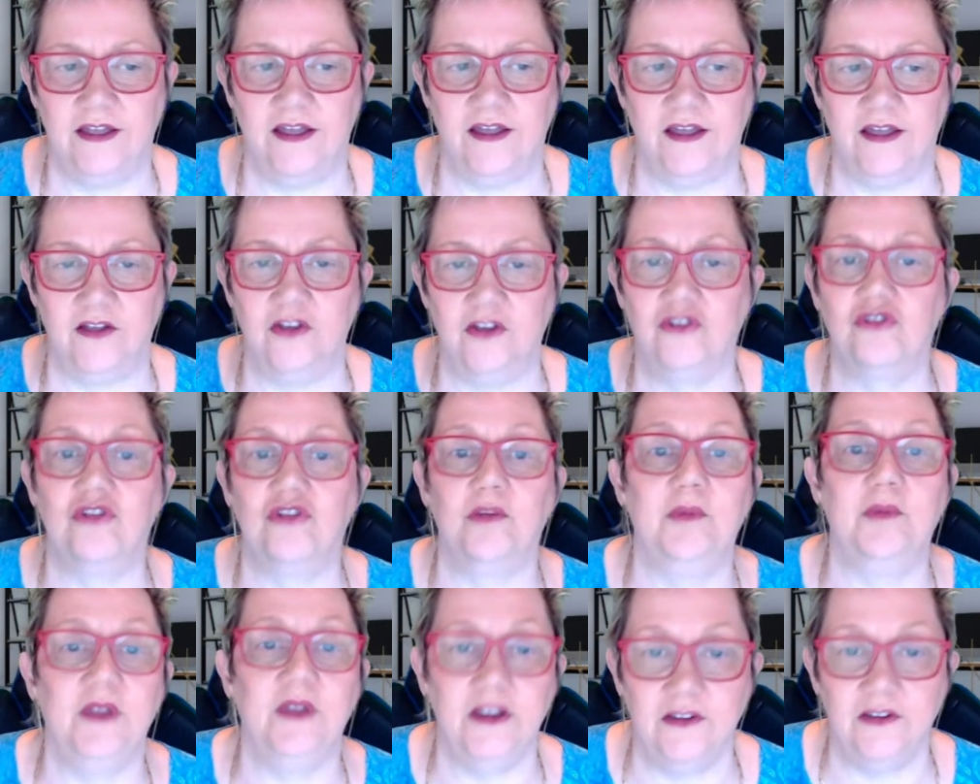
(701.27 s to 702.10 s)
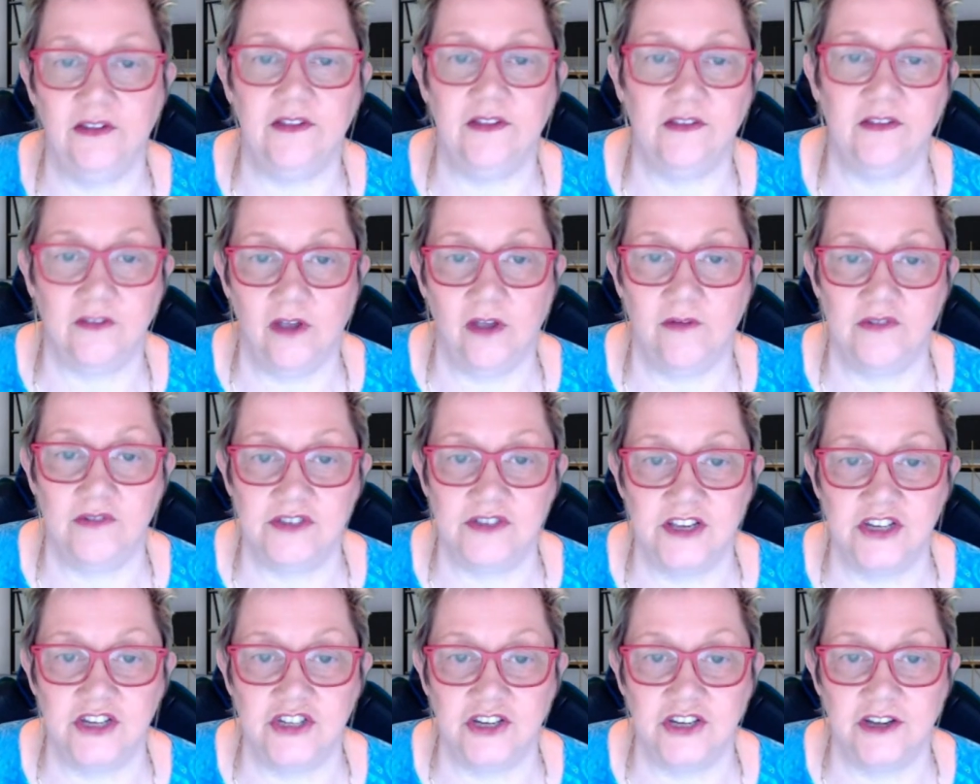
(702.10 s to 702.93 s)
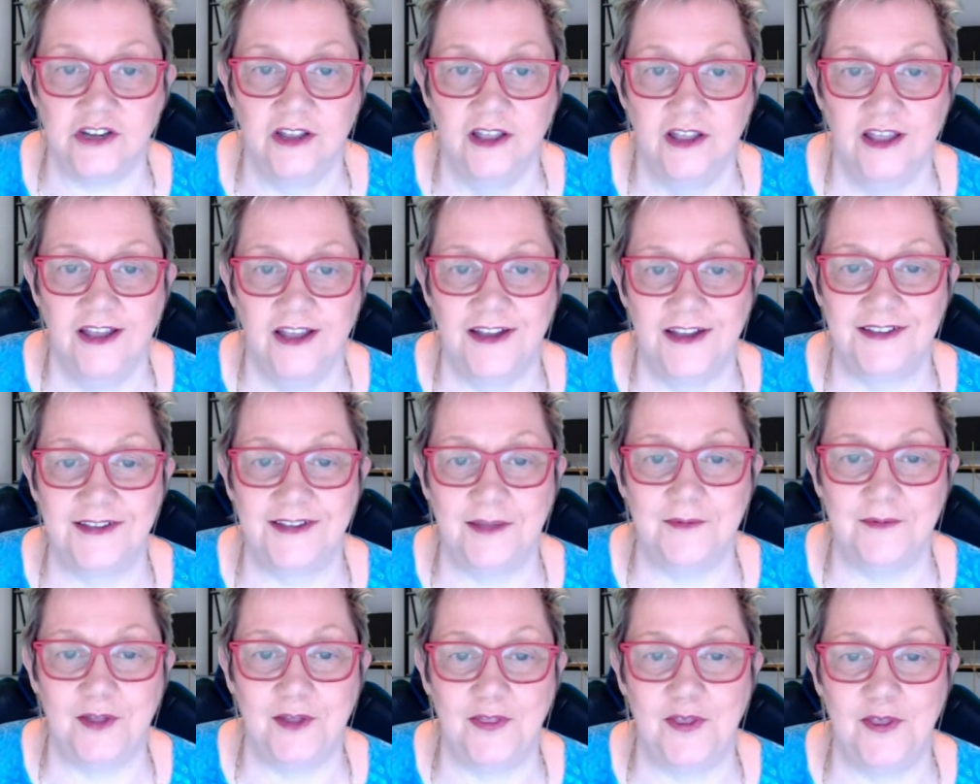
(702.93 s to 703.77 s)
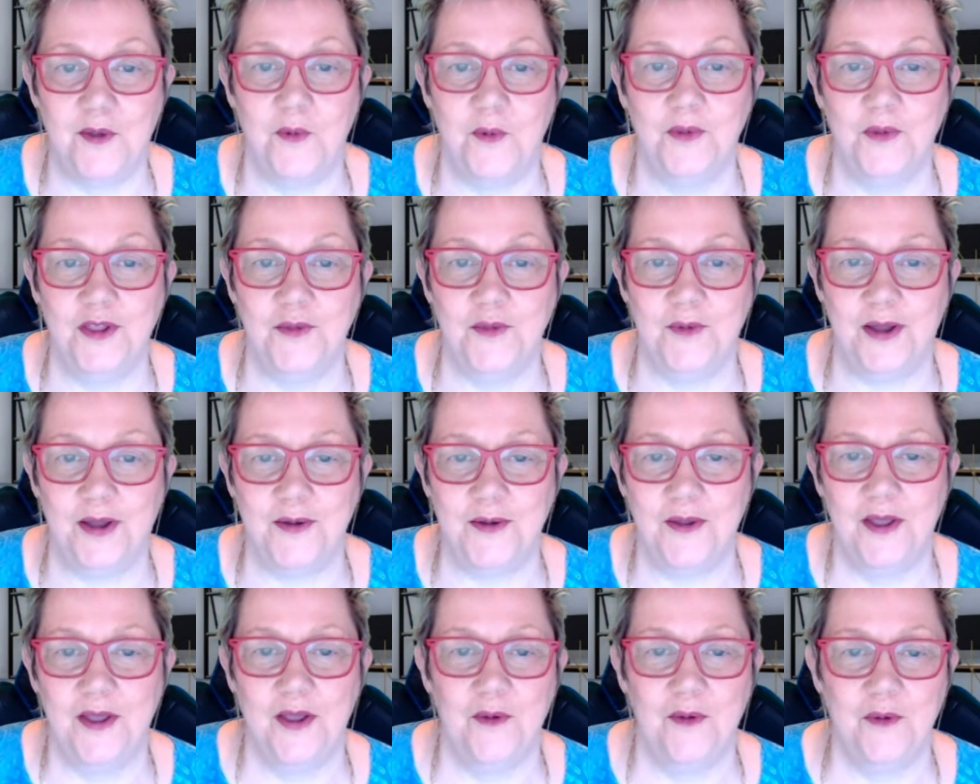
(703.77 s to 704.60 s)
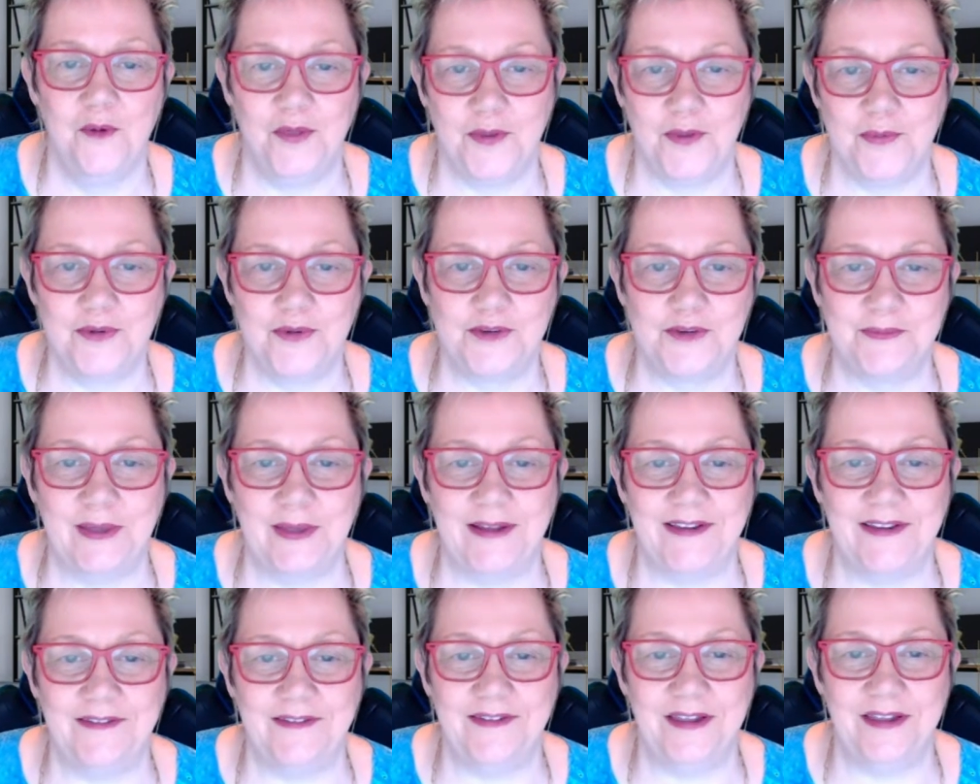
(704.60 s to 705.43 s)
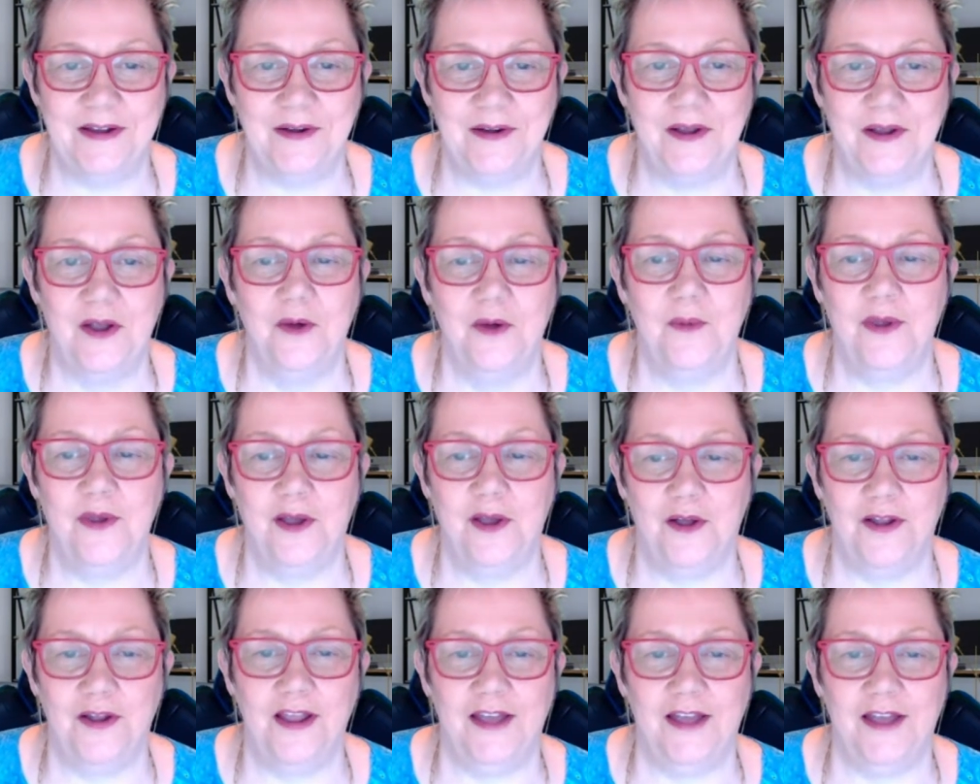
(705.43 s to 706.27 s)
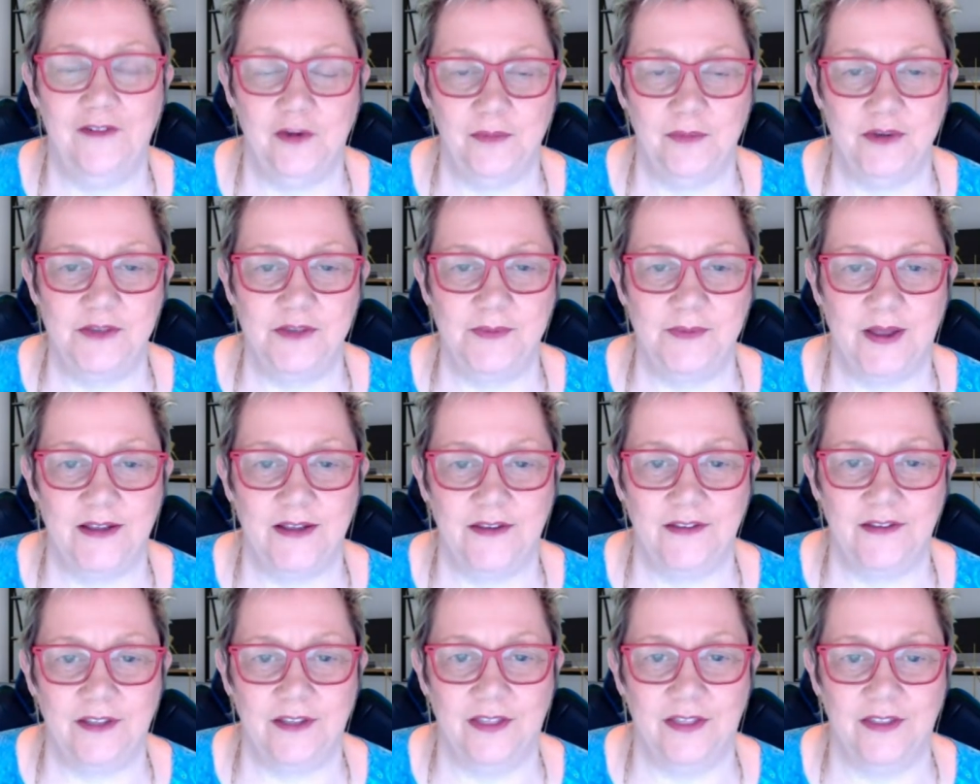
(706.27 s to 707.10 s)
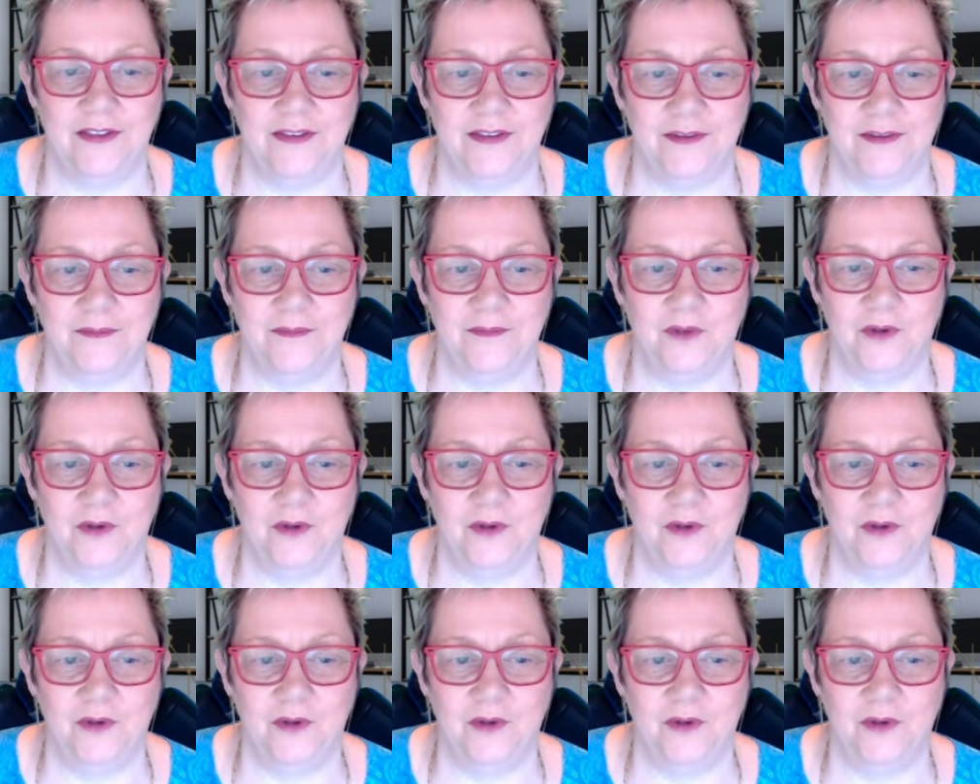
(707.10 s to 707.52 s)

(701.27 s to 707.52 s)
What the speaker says: contributing to this conversation, because I'm not the only one with a perspective here. We all have our perspectives on this.